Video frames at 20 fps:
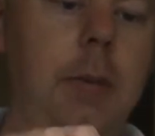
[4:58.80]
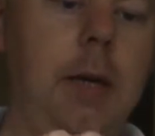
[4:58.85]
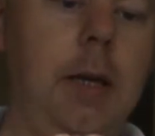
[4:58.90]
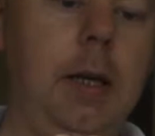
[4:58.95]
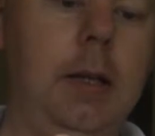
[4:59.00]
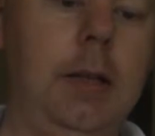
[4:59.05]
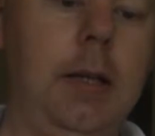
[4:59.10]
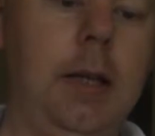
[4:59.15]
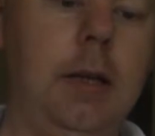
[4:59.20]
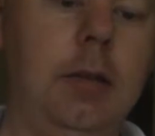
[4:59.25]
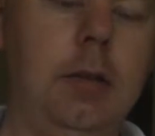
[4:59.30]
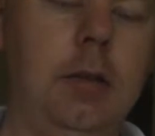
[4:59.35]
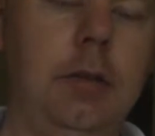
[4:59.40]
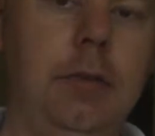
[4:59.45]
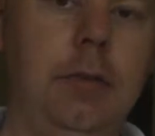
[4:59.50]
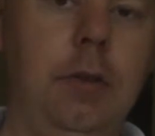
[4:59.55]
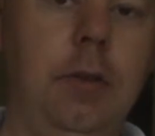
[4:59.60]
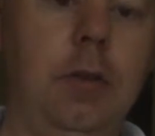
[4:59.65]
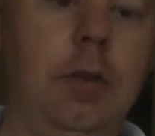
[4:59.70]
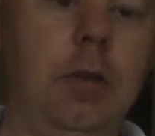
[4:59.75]
down to the
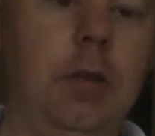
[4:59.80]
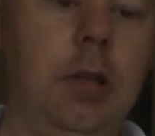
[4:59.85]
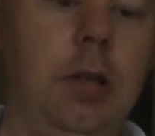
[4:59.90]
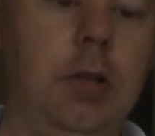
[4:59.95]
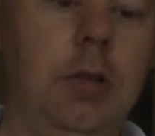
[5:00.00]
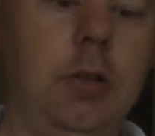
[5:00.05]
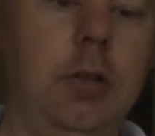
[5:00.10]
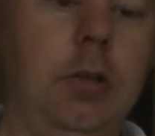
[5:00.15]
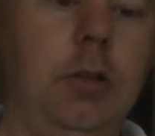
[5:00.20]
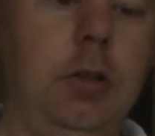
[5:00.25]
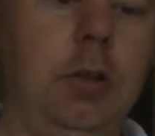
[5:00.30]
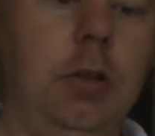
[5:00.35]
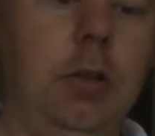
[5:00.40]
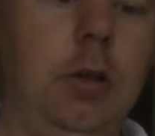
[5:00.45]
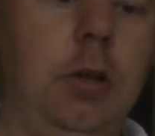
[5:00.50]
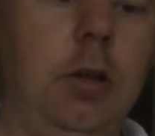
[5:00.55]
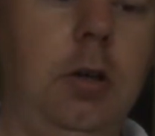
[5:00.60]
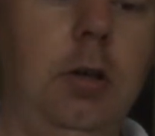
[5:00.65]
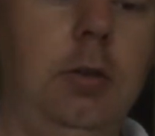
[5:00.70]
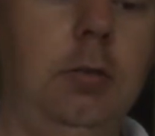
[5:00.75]
fuselage, you
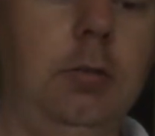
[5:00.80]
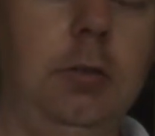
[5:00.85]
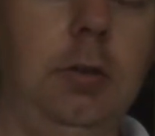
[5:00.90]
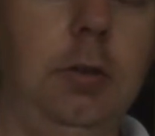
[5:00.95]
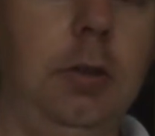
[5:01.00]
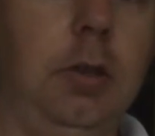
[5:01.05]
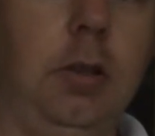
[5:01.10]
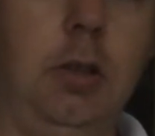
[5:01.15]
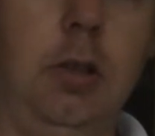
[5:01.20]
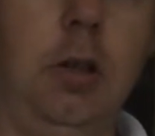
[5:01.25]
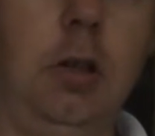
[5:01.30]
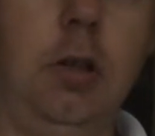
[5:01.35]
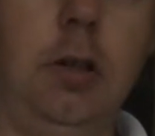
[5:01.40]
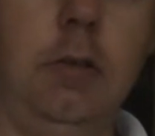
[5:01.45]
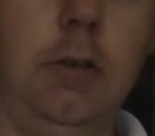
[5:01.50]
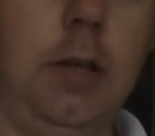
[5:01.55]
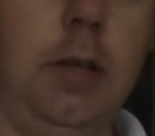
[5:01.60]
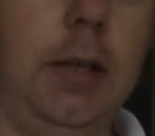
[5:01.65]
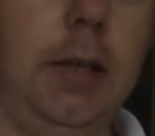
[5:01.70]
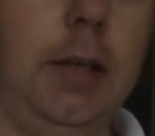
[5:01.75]
can't
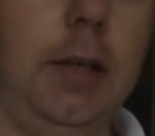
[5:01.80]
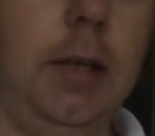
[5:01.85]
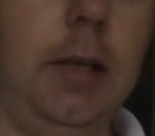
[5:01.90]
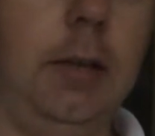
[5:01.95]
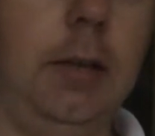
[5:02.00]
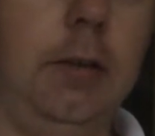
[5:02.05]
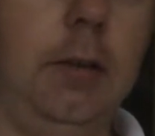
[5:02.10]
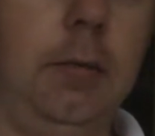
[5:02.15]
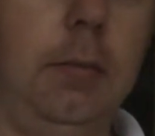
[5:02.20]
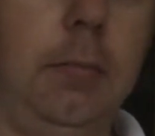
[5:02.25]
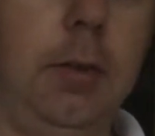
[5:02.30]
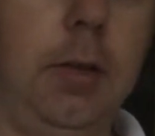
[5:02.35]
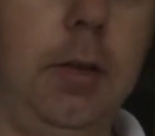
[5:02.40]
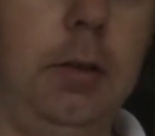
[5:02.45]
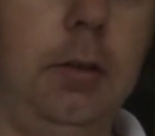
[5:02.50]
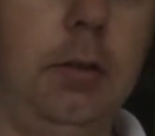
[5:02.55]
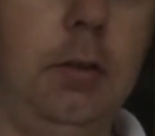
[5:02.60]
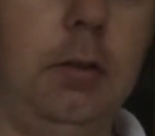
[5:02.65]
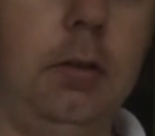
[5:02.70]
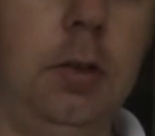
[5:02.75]
really get anything bigger
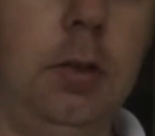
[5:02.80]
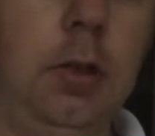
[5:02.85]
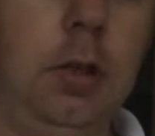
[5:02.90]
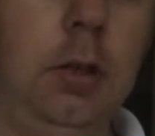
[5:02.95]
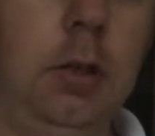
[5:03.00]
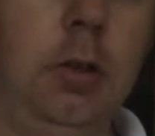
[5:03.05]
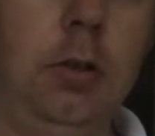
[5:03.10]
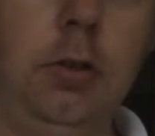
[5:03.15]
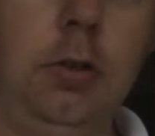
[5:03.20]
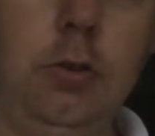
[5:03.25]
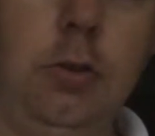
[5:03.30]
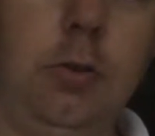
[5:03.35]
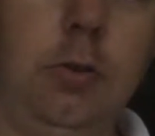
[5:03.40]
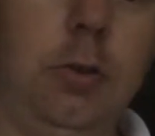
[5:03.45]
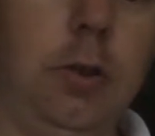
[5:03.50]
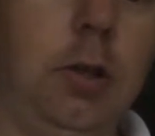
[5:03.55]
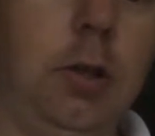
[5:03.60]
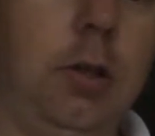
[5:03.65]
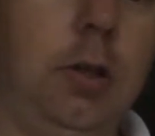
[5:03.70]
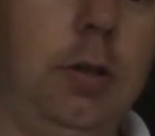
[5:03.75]
than 2.5